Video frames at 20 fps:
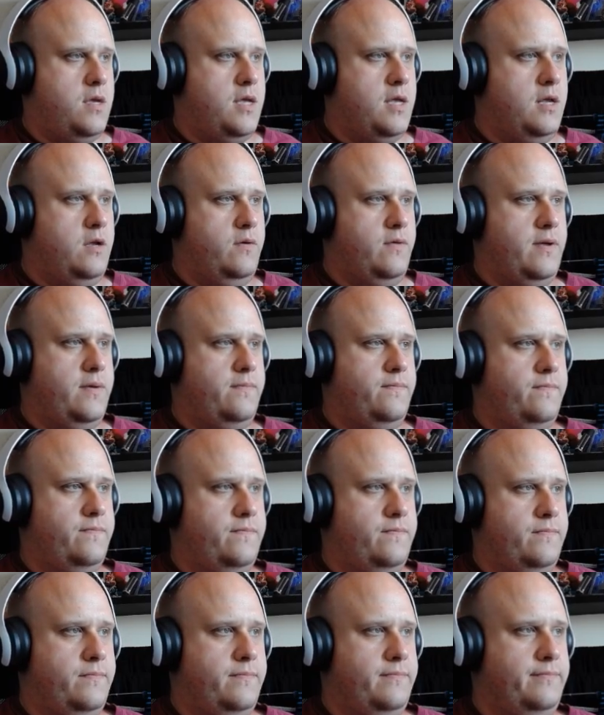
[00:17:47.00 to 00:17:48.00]
Hello there.
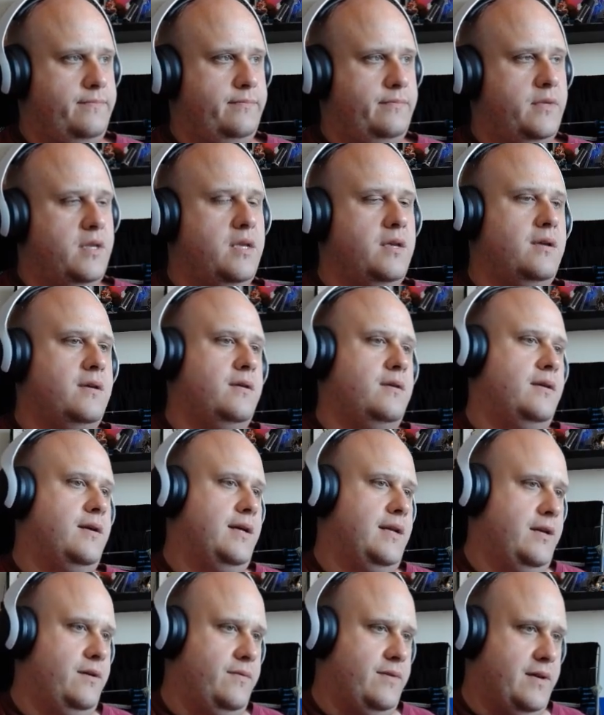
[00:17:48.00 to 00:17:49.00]

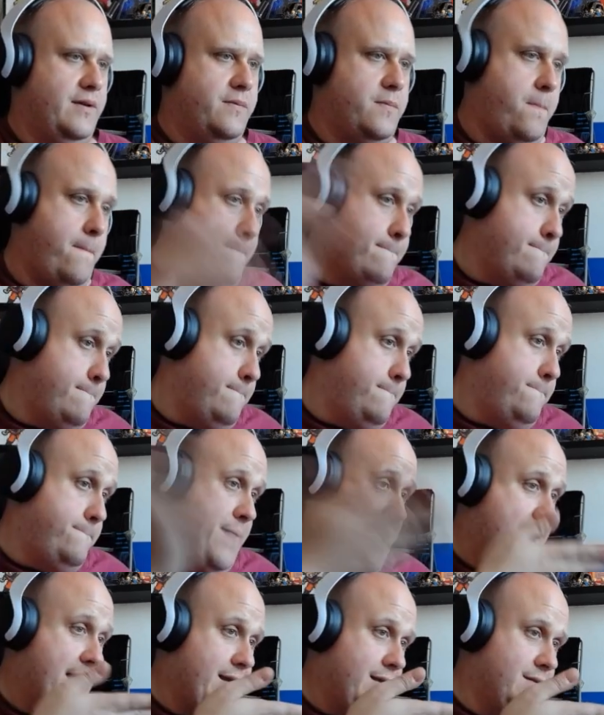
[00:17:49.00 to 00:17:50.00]
Hello there.
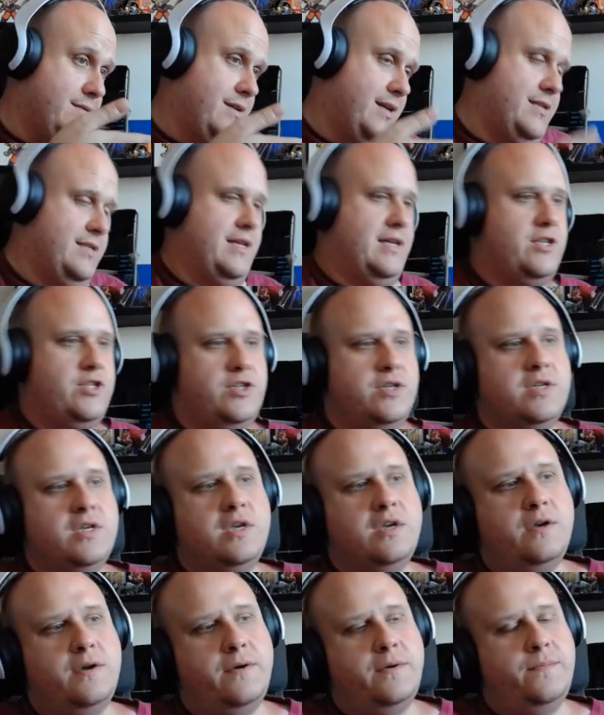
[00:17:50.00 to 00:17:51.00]
Bang, Light flash.
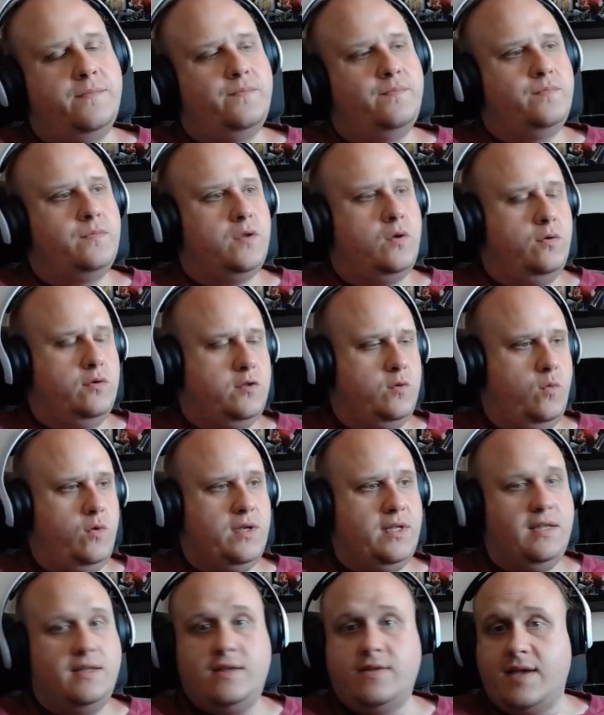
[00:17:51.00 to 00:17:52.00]
Also,
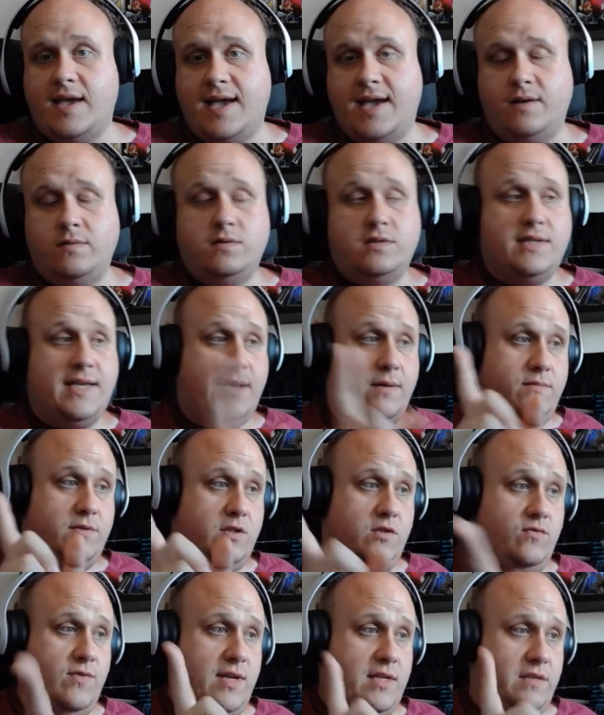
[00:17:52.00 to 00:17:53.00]
walking in at that house counts
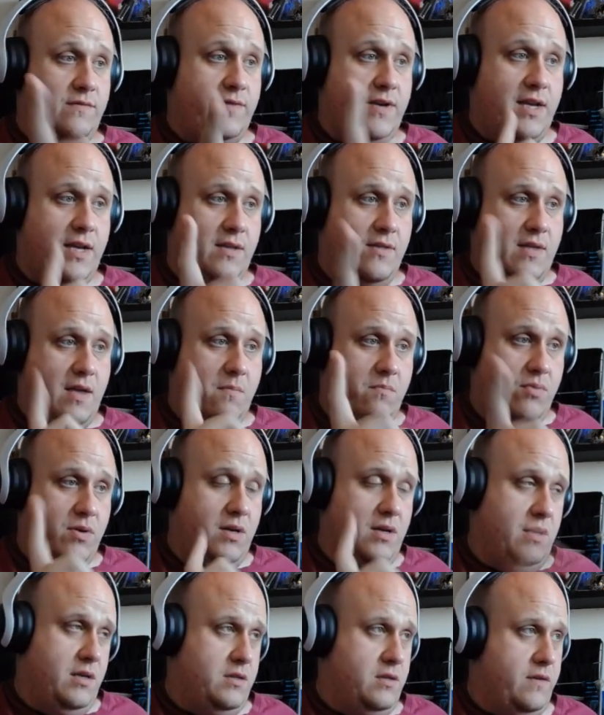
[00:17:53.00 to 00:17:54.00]
as reactivating that
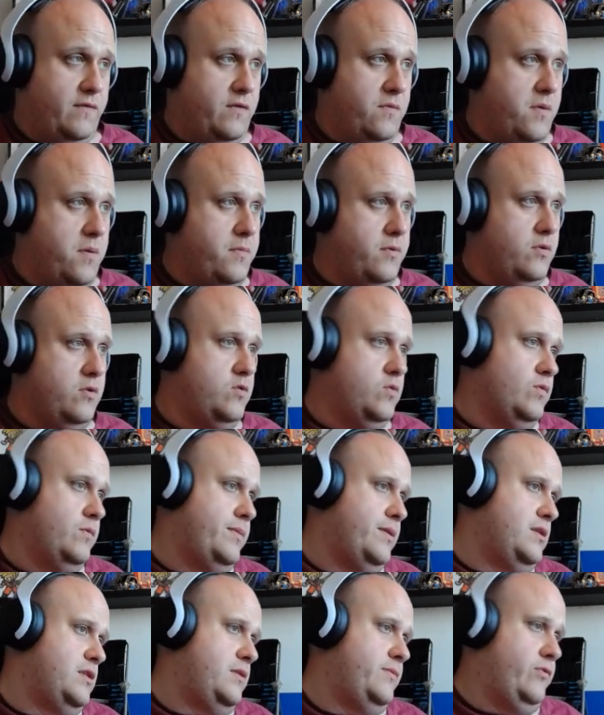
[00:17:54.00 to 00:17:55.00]
breeder, so I have to remember not to walk
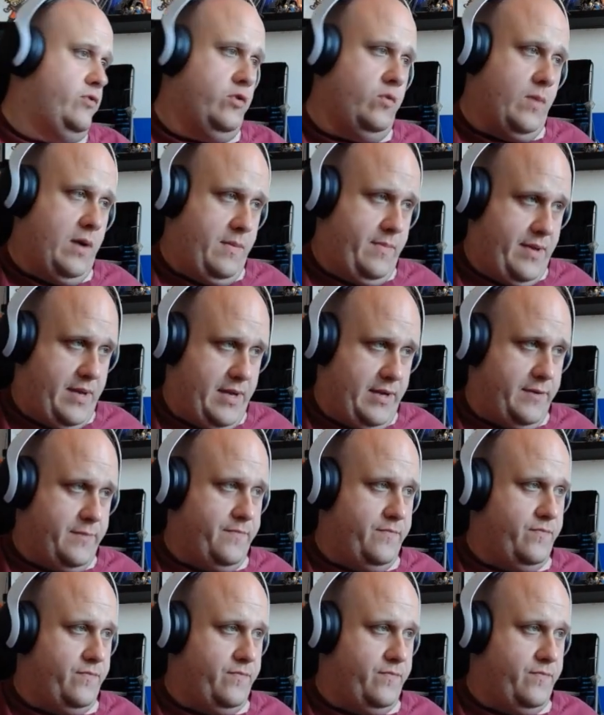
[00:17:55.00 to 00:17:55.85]
past him on the way back.